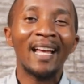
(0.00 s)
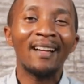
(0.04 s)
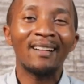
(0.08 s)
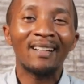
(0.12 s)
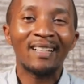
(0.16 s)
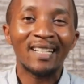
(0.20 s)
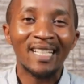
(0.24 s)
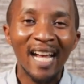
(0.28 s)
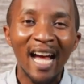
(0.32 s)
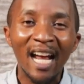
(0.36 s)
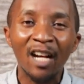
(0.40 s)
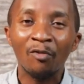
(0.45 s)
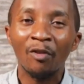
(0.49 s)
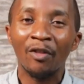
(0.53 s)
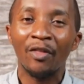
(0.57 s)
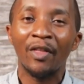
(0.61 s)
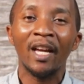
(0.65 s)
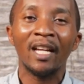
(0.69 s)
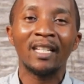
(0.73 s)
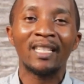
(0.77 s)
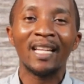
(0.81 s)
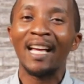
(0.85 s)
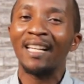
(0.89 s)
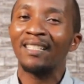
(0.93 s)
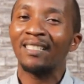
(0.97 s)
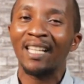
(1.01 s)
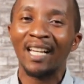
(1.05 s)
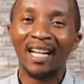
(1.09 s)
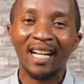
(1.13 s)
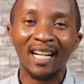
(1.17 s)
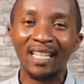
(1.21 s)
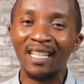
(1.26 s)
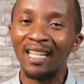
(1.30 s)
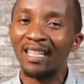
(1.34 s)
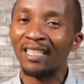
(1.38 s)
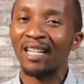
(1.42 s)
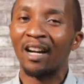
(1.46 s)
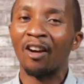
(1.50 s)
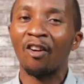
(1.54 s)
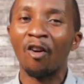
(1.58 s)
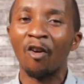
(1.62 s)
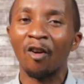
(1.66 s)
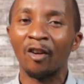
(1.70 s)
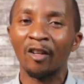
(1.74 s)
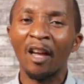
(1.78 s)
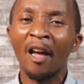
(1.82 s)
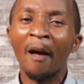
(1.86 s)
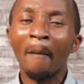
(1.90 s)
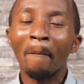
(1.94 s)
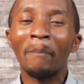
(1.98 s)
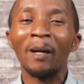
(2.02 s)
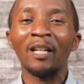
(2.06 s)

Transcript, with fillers: and run with it as the creator God,